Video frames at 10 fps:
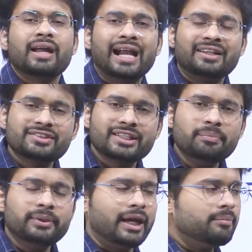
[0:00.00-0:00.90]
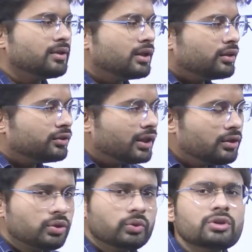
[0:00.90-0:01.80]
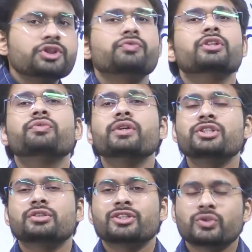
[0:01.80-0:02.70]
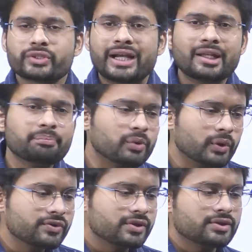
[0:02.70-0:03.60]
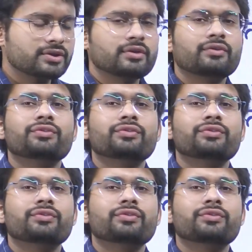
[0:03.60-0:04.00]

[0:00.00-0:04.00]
At the same time, the tools with which the society produces,